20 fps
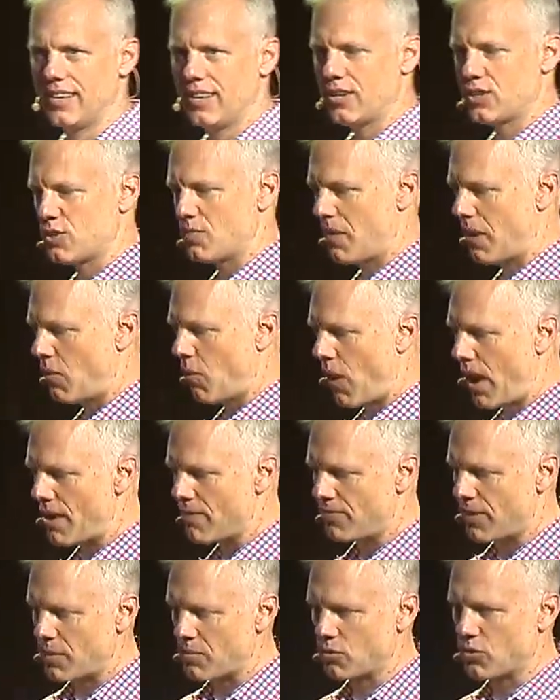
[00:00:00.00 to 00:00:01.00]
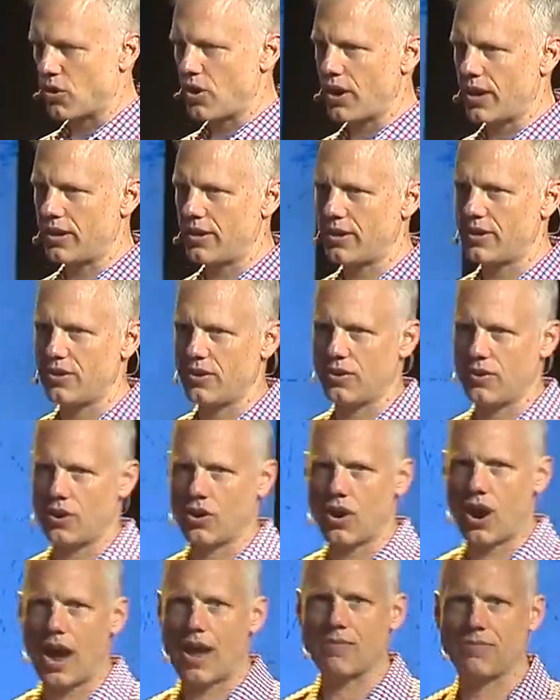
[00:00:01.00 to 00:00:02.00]
So my wife upgraded
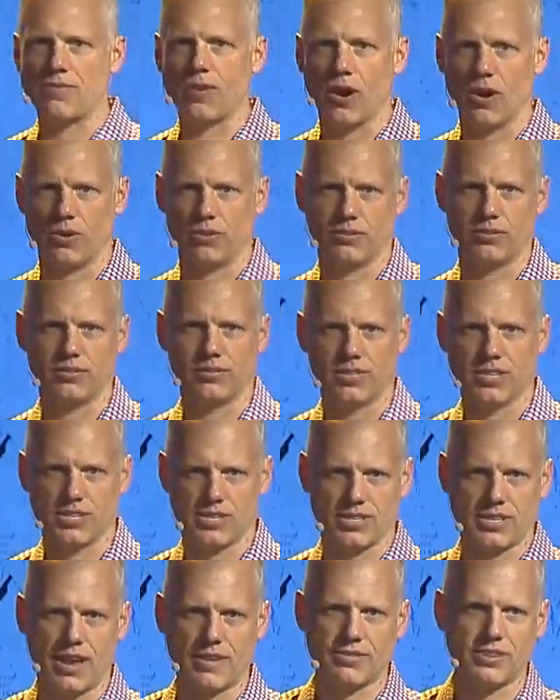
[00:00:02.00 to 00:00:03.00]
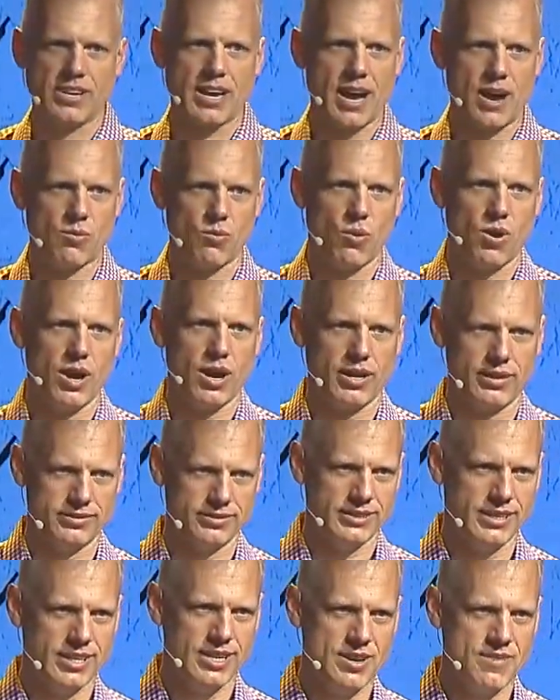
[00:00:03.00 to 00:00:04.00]
her iPhone to 7.1.
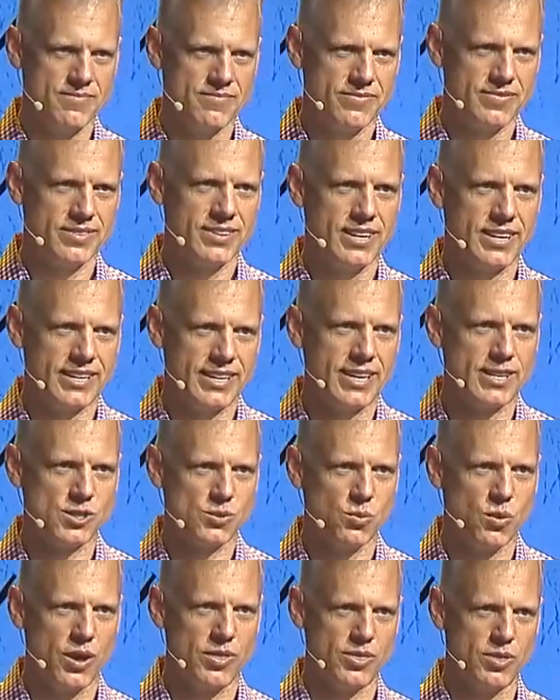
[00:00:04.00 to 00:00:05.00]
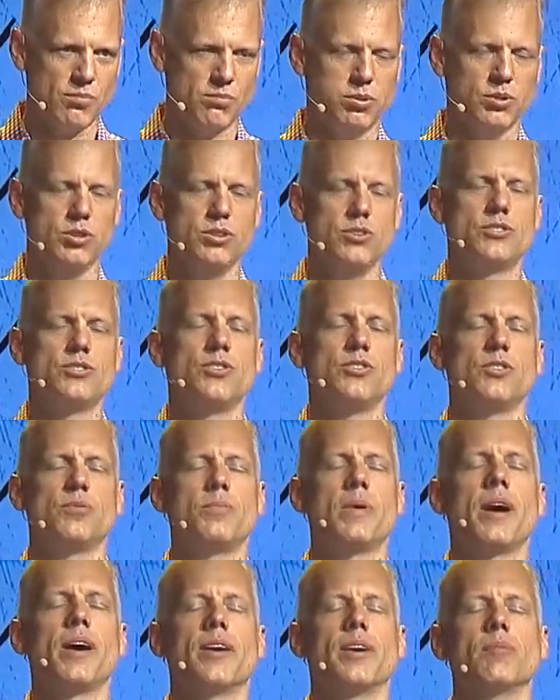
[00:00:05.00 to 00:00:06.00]
And guess what? The Bluetooth
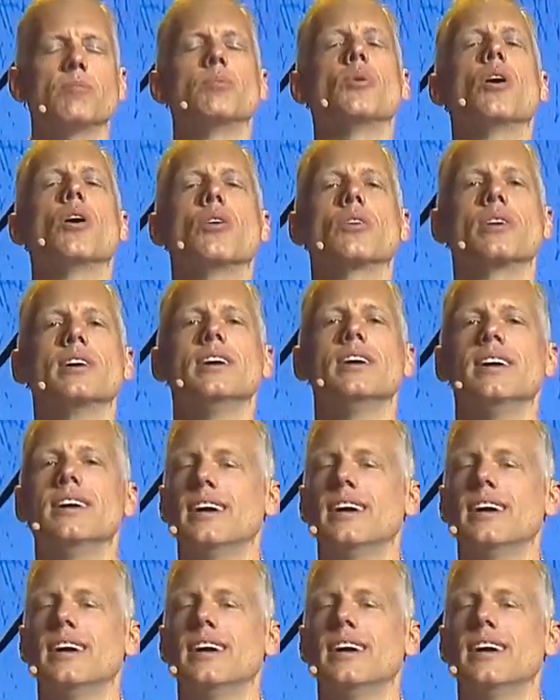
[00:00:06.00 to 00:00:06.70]
pairing broke.